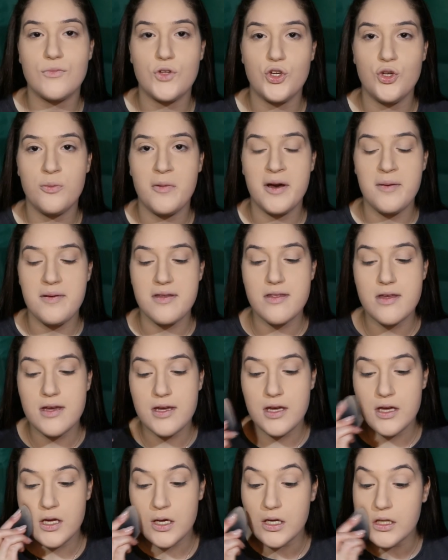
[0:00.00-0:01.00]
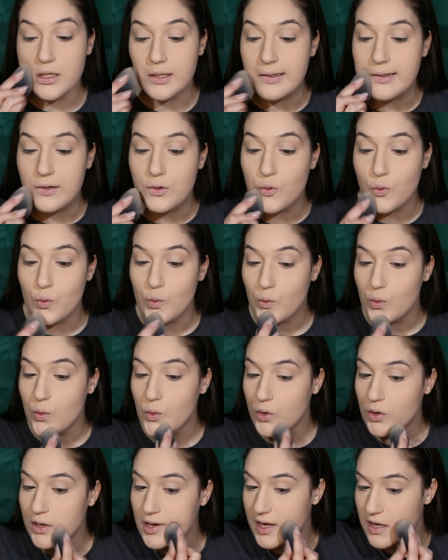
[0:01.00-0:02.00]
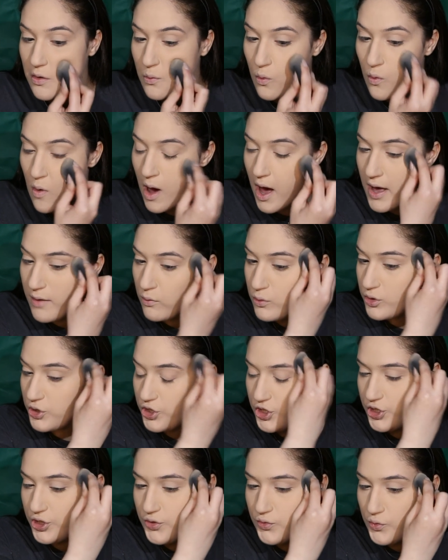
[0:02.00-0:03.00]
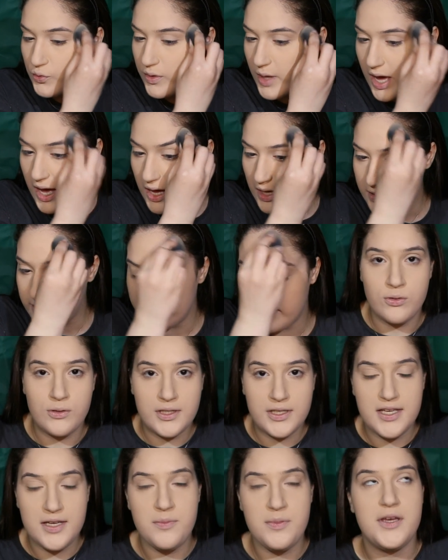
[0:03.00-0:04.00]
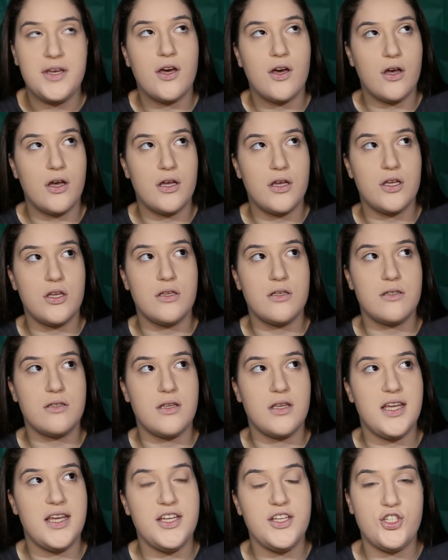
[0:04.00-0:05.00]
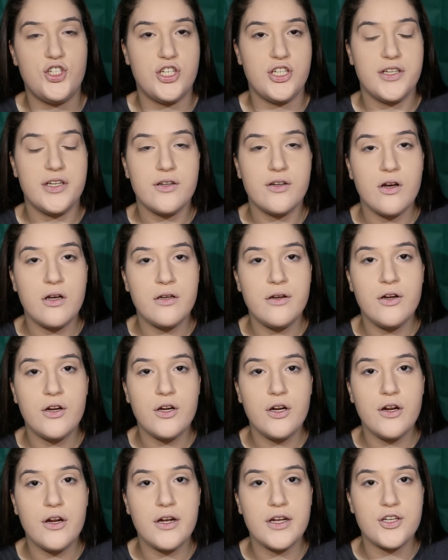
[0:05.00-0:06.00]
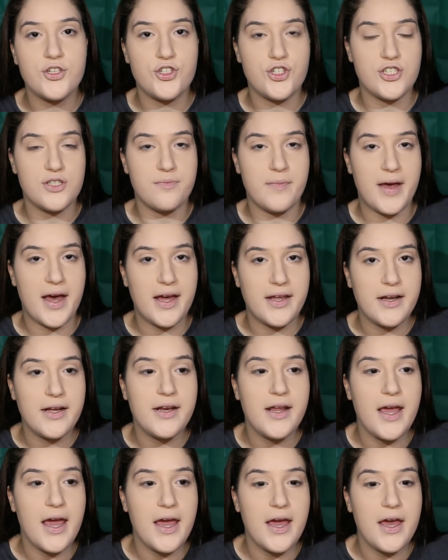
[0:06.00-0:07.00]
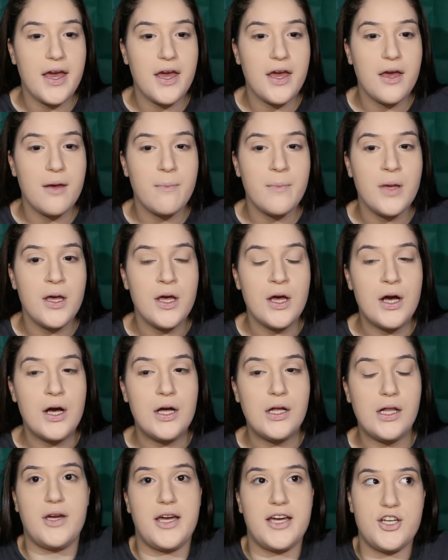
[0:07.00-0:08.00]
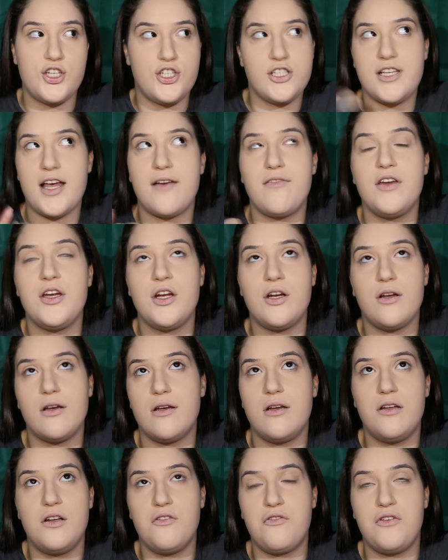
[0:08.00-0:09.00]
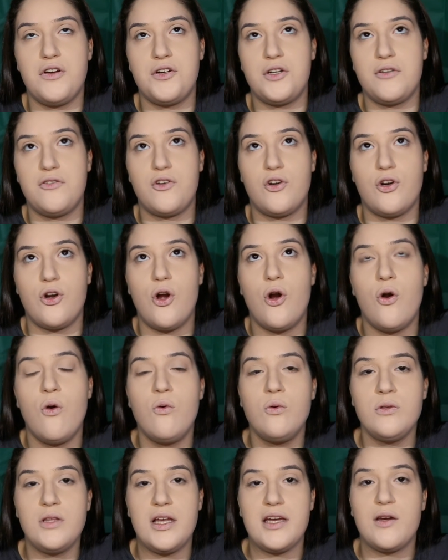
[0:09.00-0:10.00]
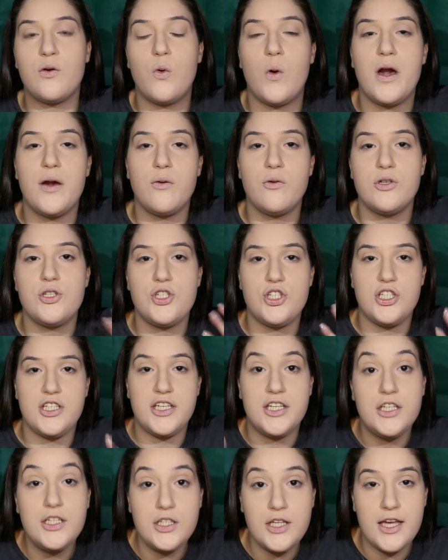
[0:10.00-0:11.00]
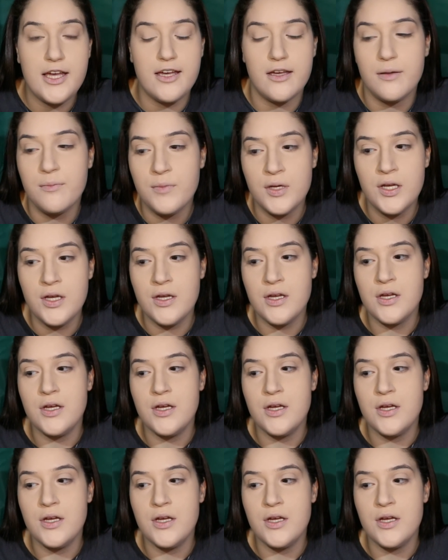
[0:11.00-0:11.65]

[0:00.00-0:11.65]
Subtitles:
You might be thinking like, okay, why would she do that? Only because he cheated on her and she's mad at him? Okay, she's having an affair of her own, like why would she kill him?